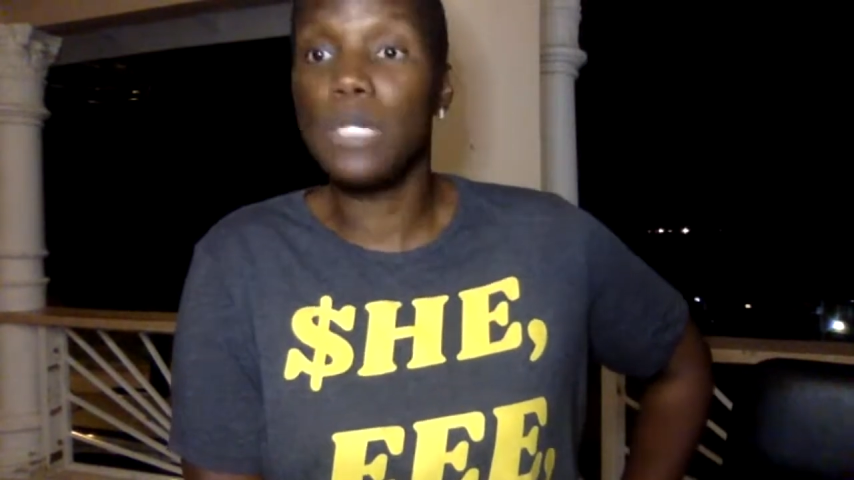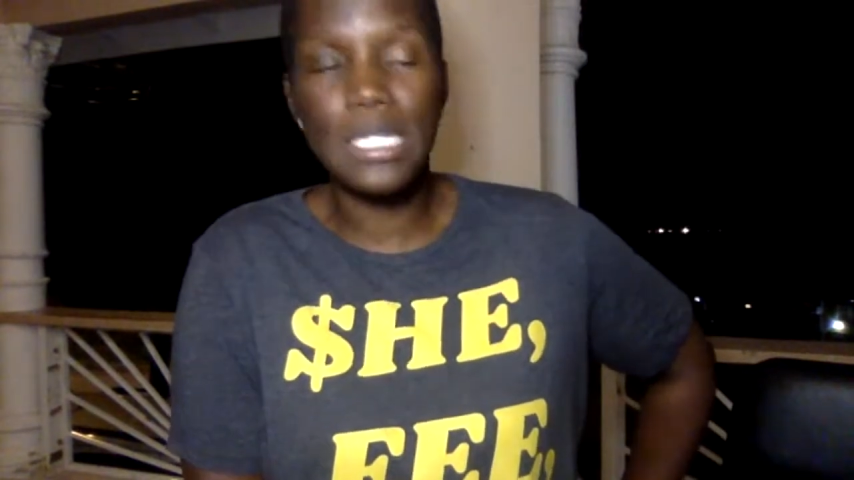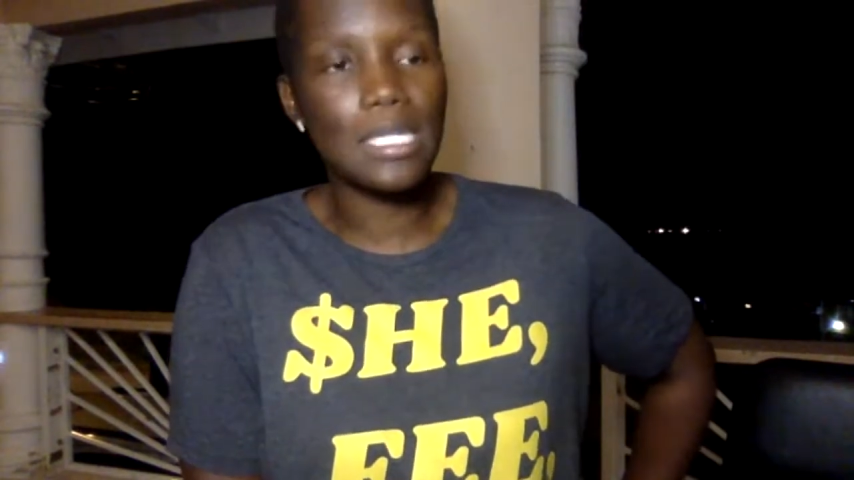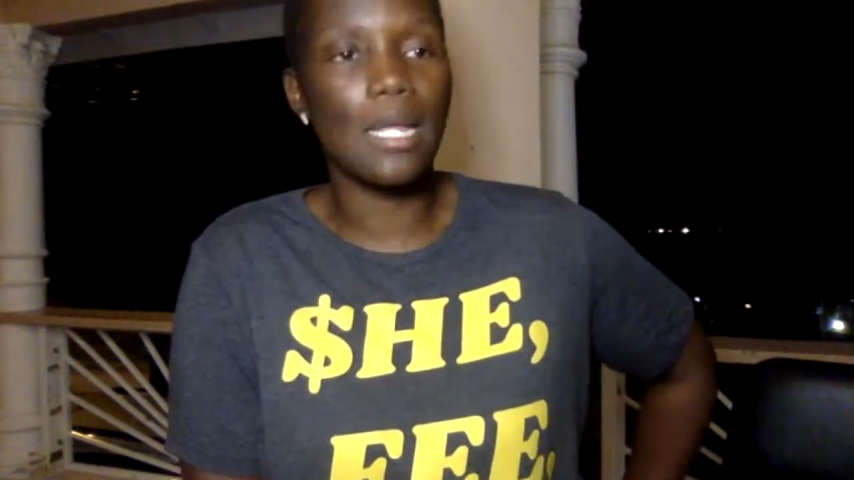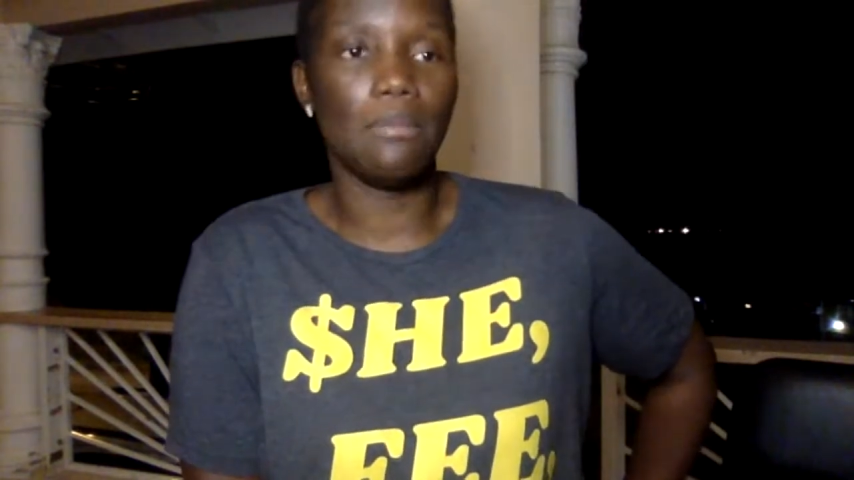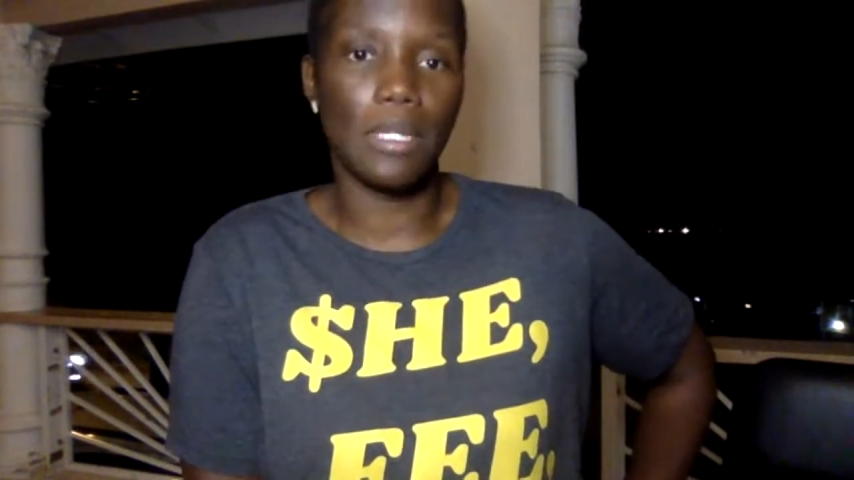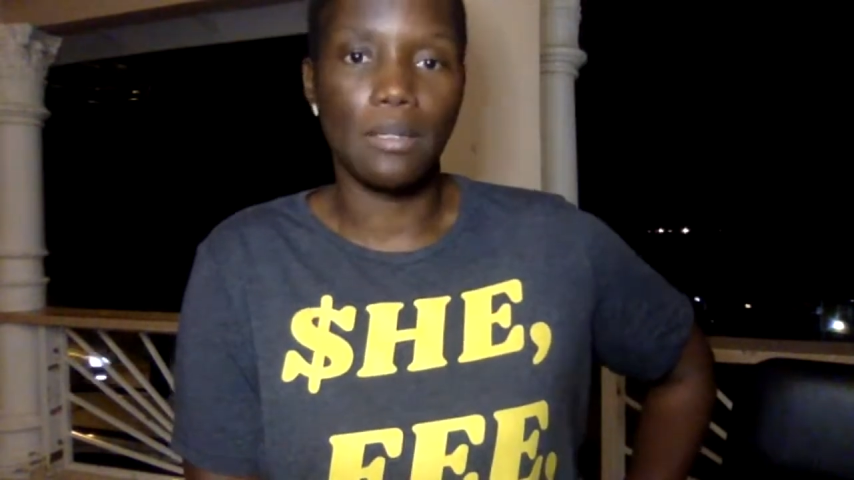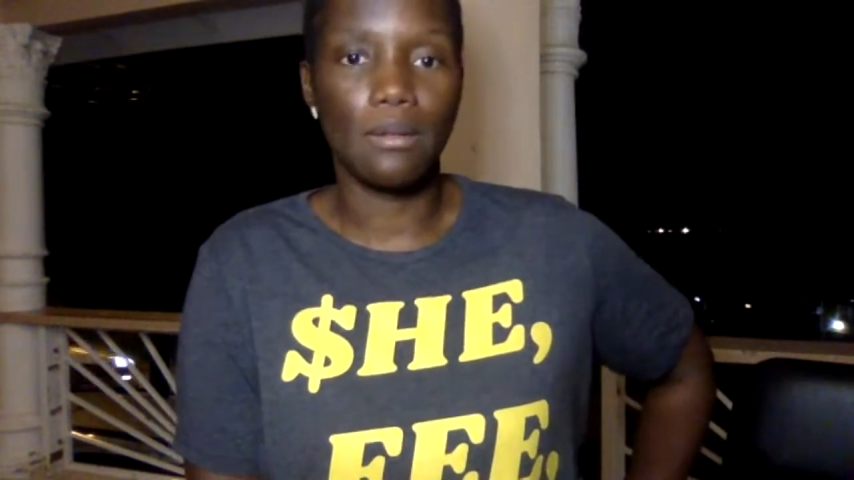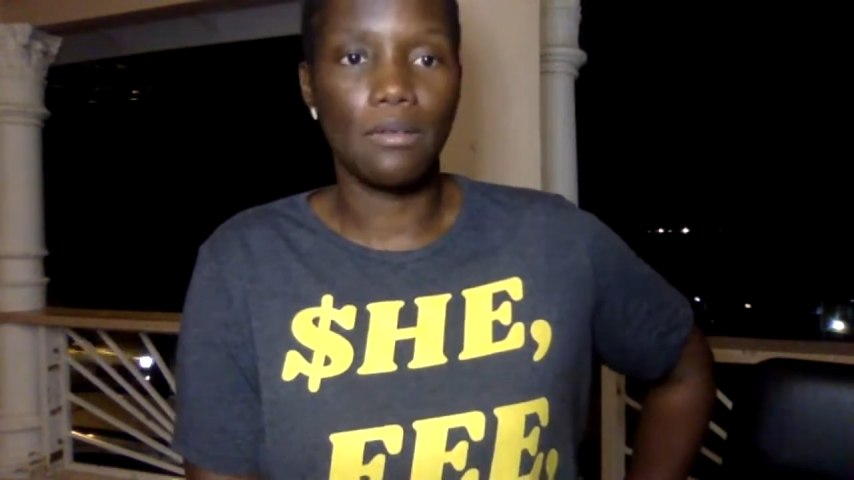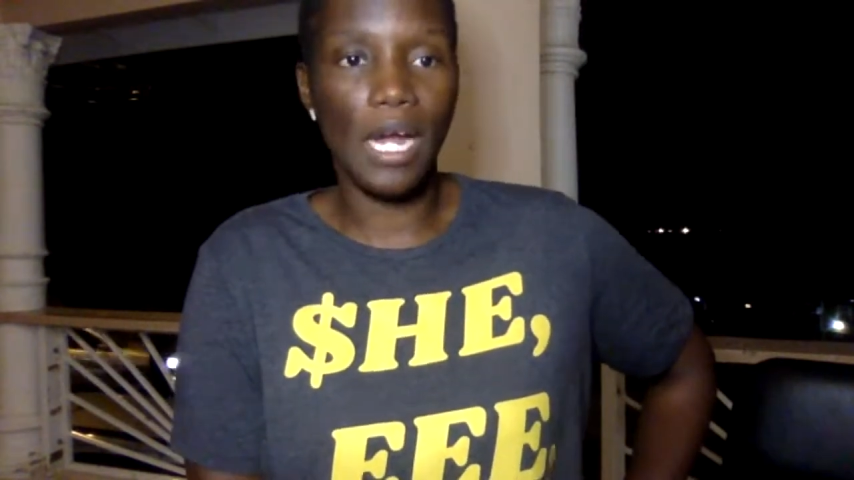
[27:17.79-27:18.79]
Please tell me,
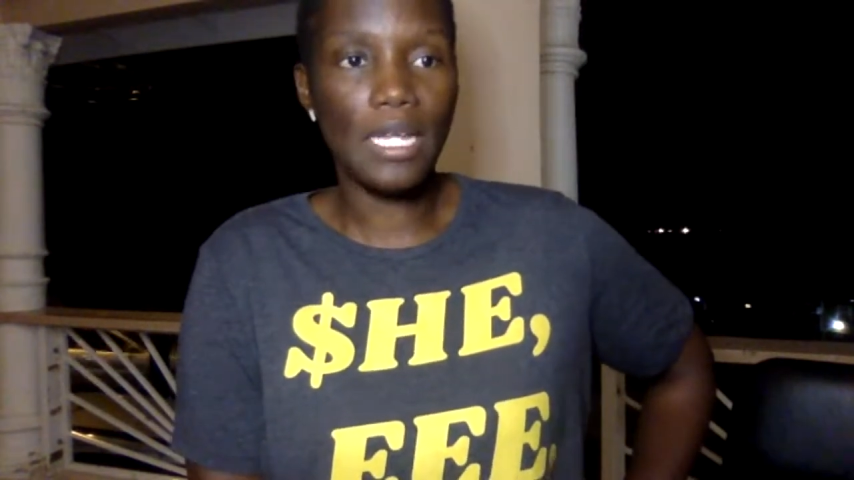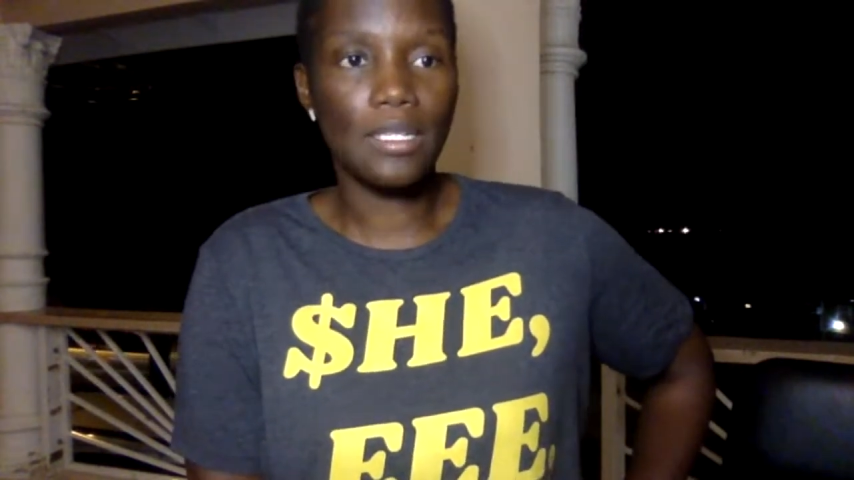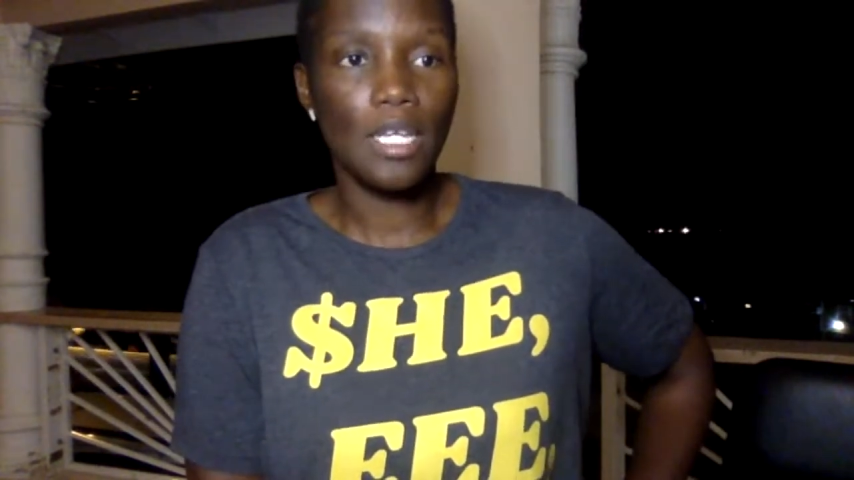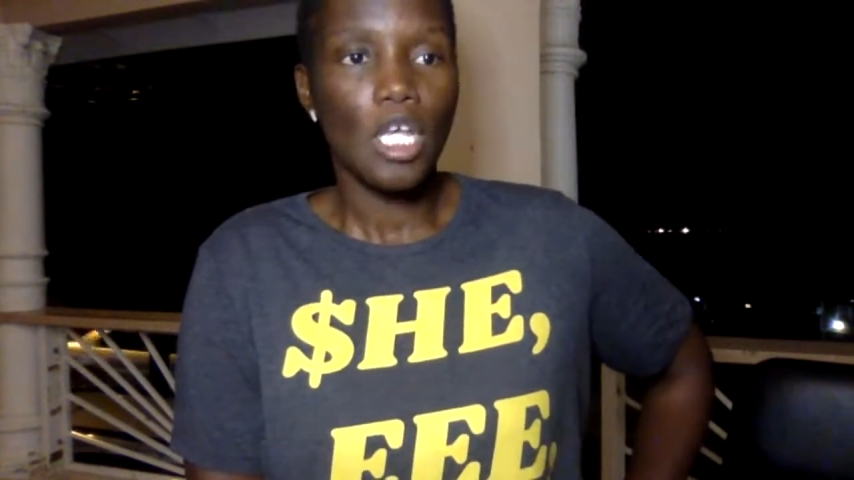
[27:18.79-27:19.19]
right?